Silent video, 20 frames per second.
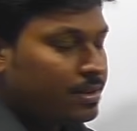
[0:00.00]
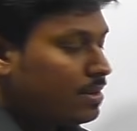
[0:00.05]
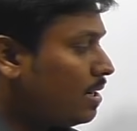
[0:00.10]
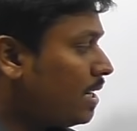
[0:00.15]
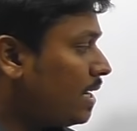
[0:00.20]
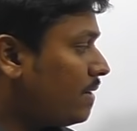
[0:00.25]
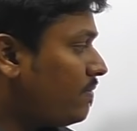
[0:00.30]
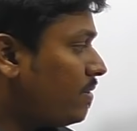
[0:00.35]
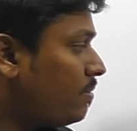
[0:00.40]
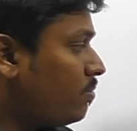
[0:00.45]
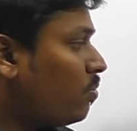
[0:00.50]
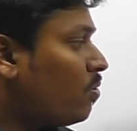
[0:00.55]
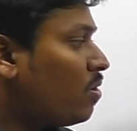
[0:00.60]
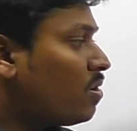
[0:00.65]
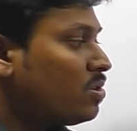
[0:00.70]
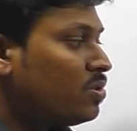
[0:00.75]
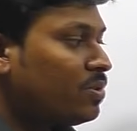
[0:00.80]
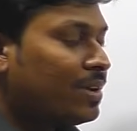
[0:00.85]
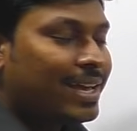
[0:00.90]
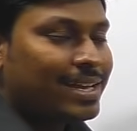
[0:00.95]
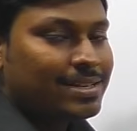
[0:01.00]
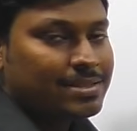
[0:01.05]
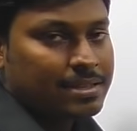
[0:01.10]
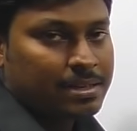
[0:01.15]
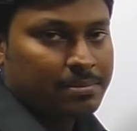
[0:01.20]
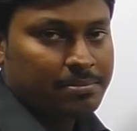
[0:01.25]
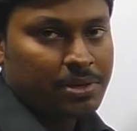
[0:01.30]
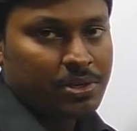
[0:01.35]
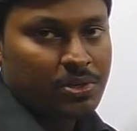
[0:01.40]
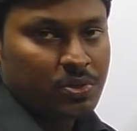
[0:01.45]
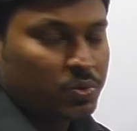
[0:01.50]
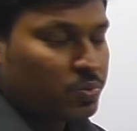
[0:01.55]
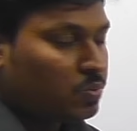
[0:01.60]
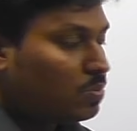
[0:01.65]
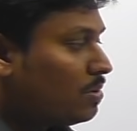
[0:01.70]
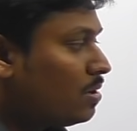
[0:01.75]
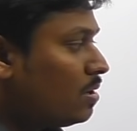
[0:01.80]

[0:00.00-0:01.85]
Let me move on to case number 2.